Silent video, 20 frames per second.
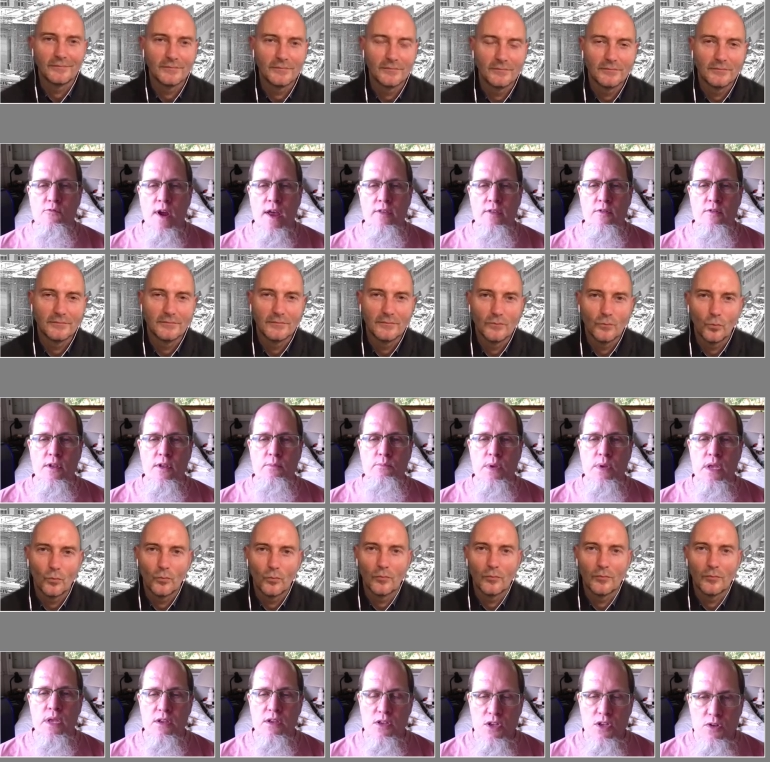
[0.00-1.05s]
Speaker 1: rather than
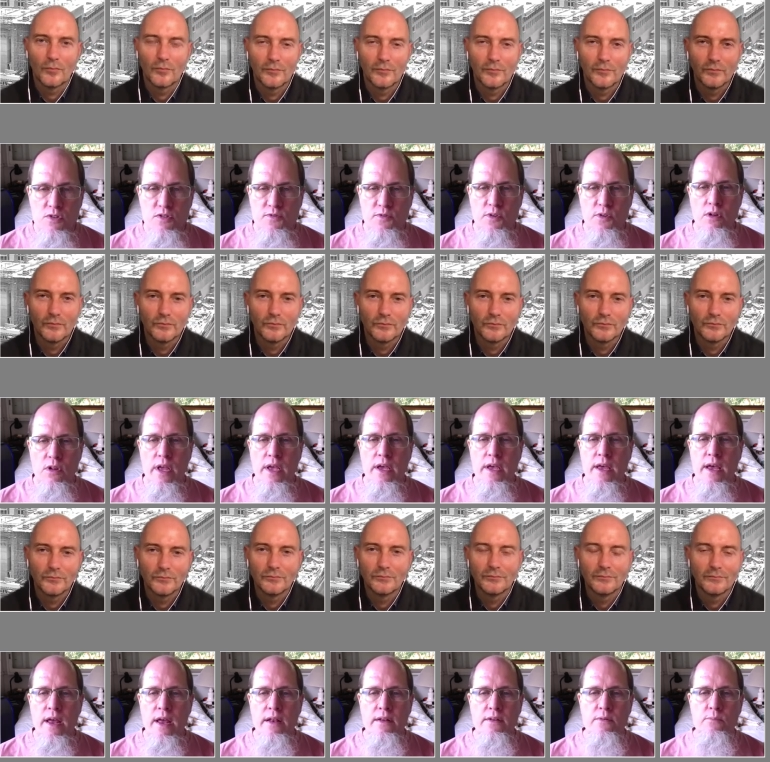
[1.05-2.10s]
be useful
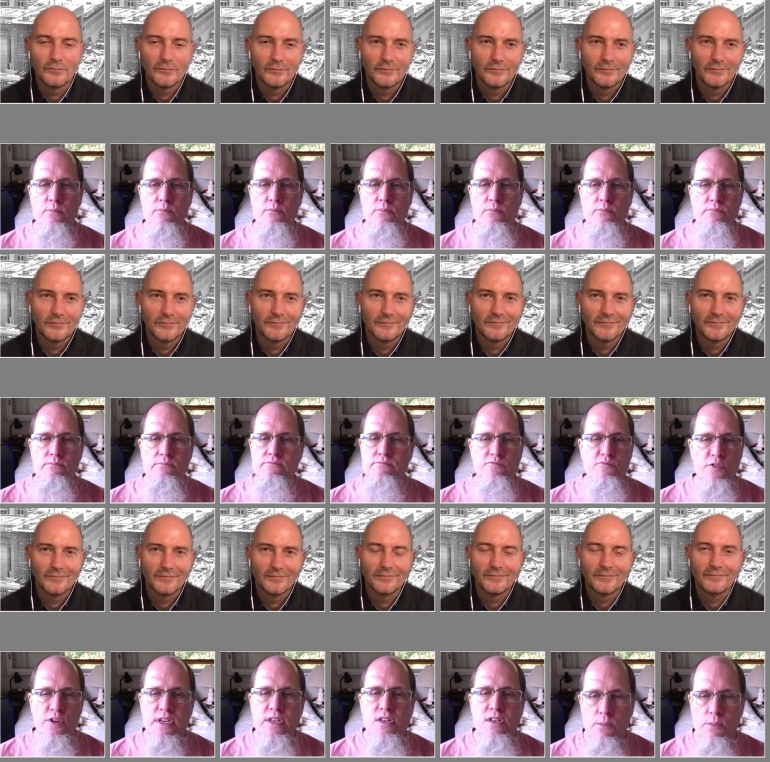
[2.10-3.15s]
and
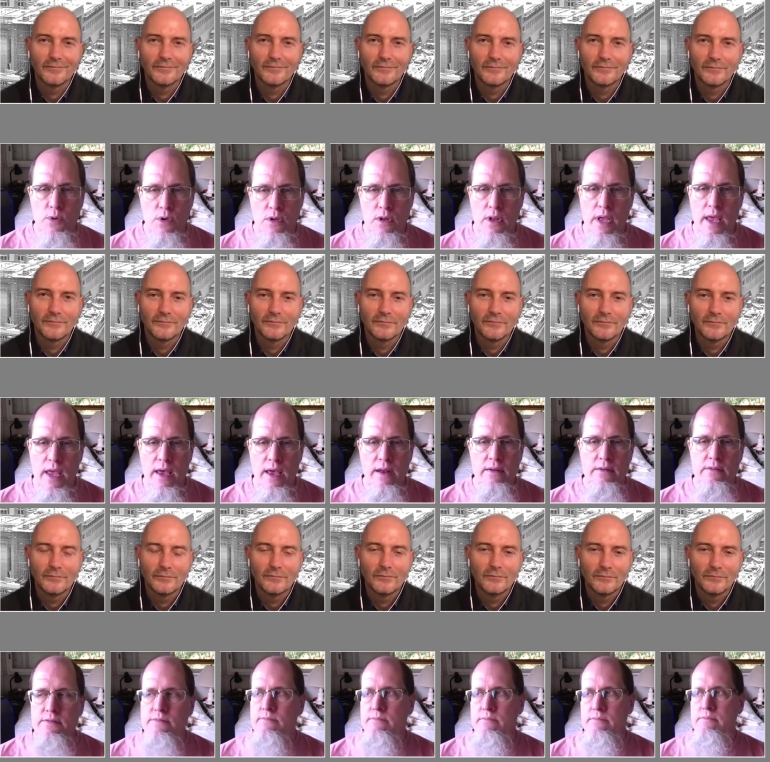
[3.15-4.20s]
reasonable and
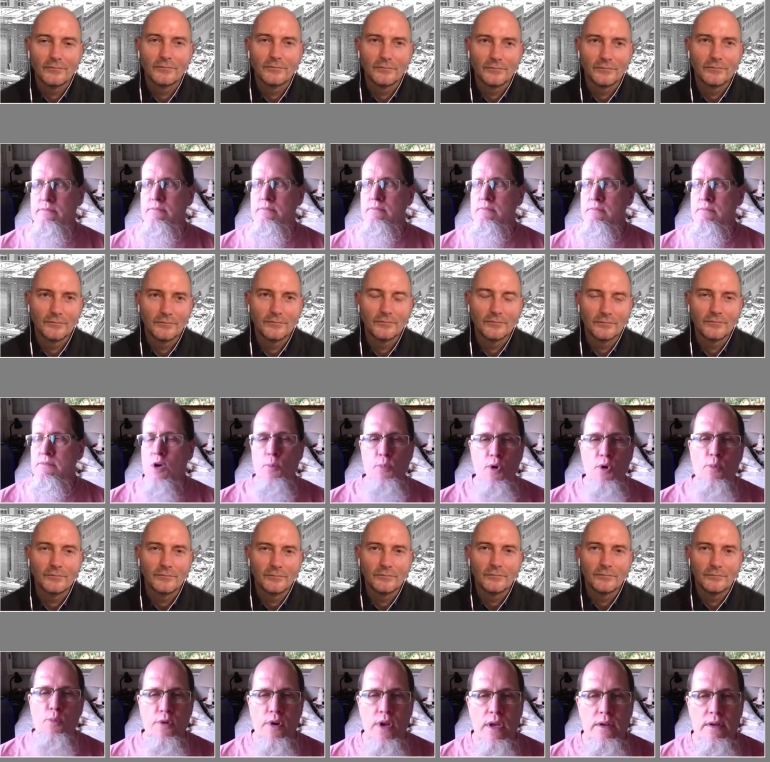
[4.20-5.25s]

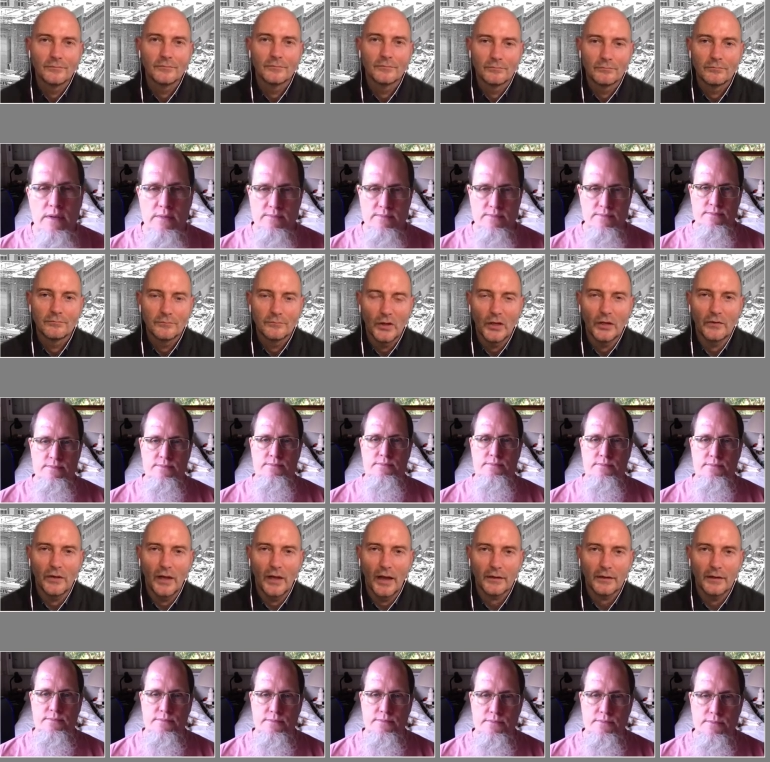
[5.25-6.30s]
appropriate.
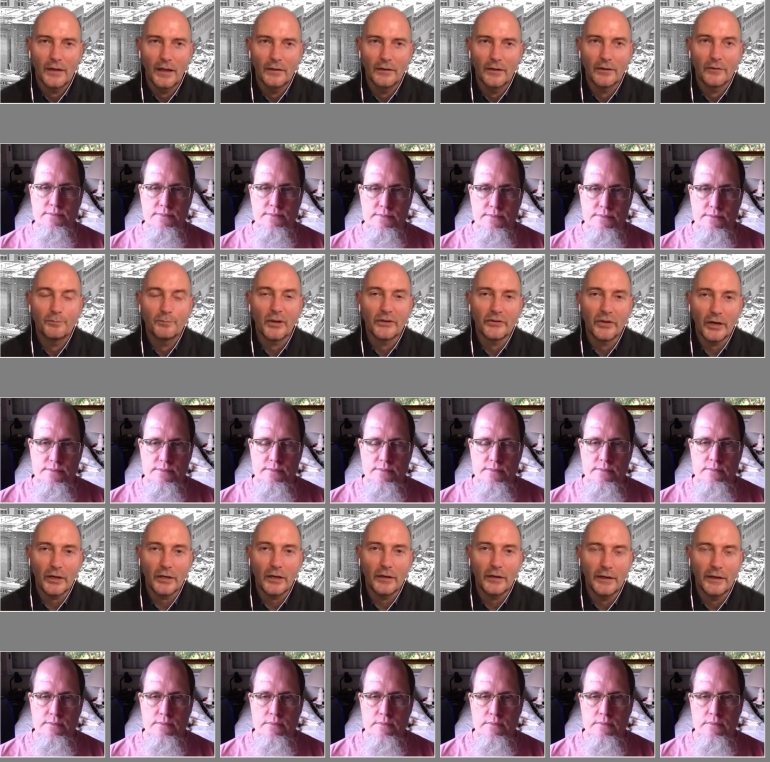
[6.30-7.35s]
Speaker 2: Exactly. And it's
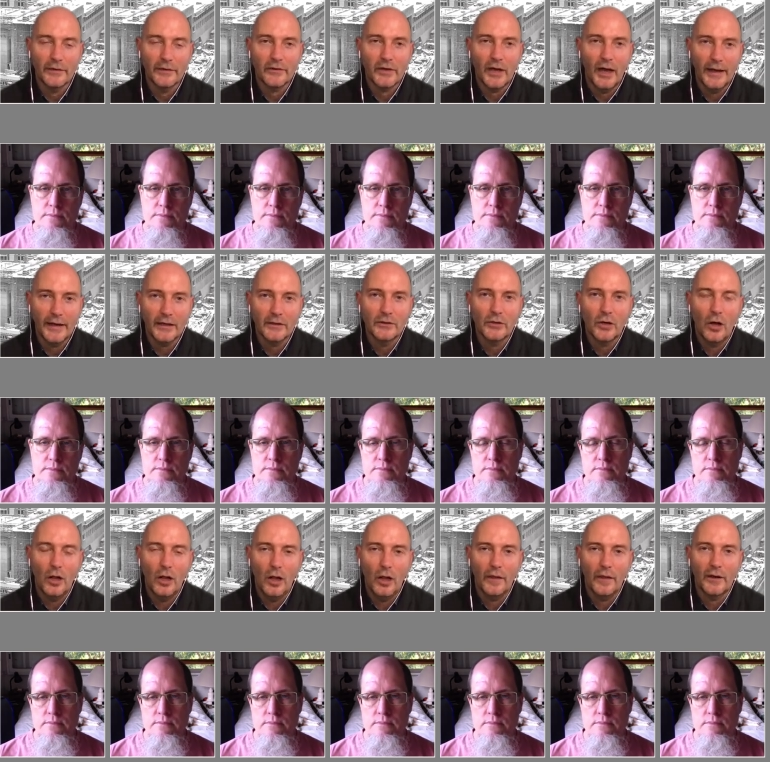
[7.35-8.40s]
particularly, it's
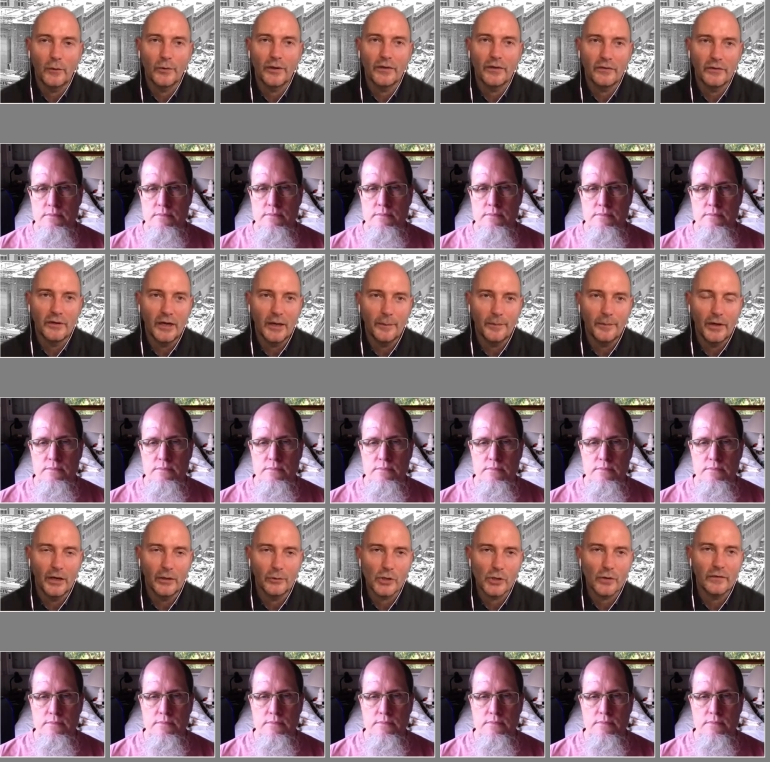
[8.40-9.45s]
Kuykendall Hall that we see up
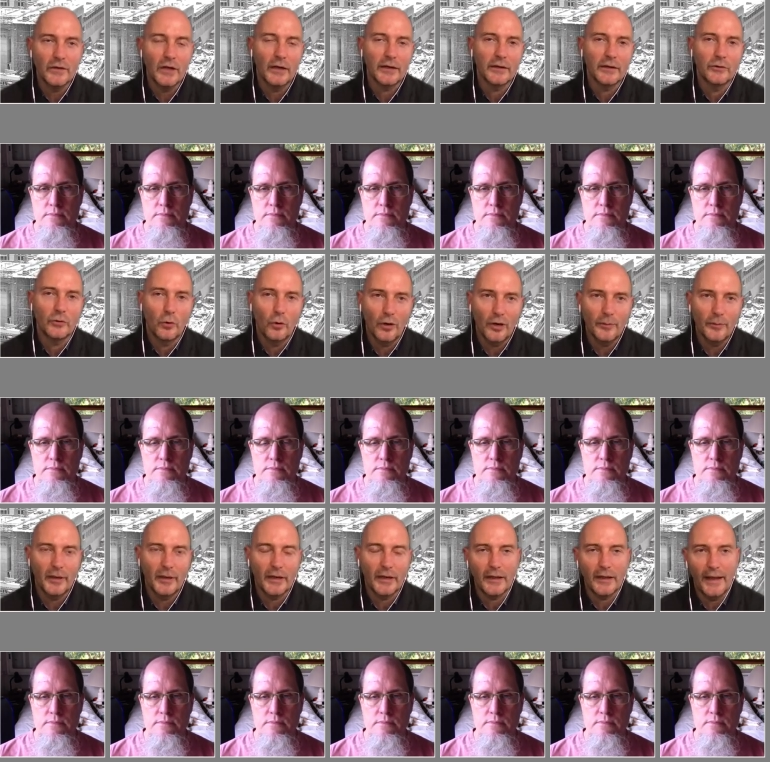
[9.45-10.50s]
there, which is not a dorm,
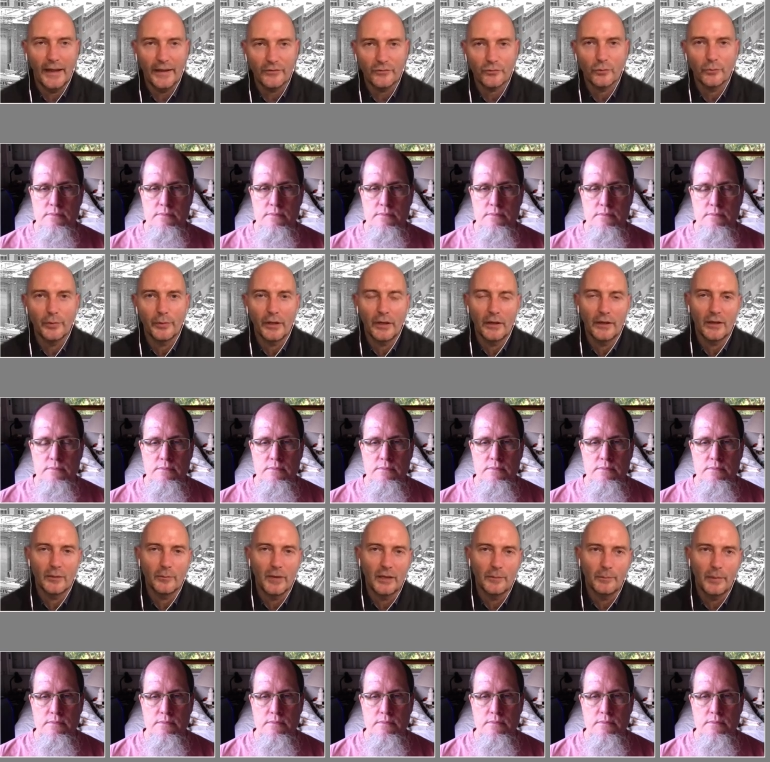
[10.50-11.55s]
but a classroom
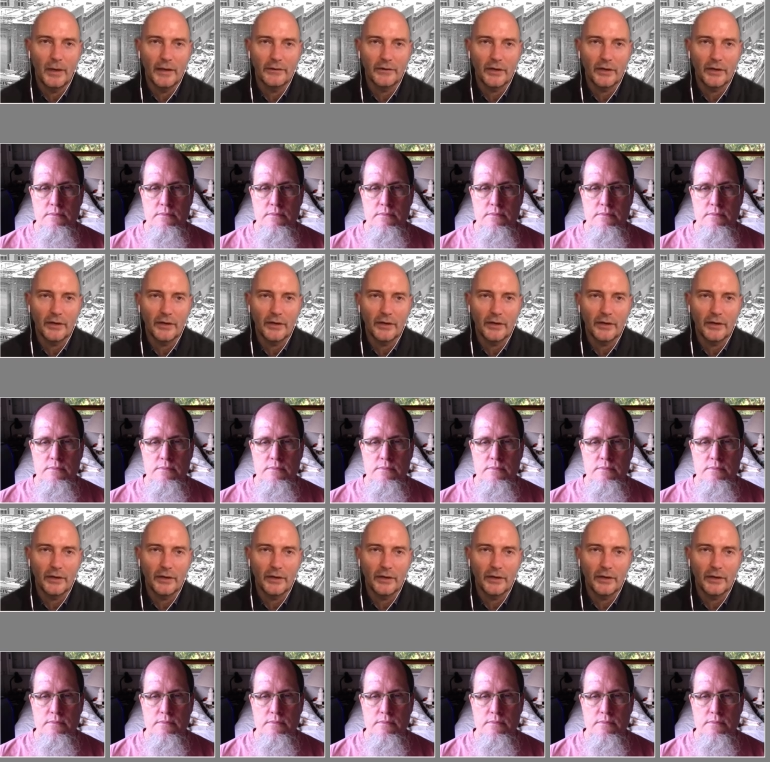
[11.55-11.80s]
building, but by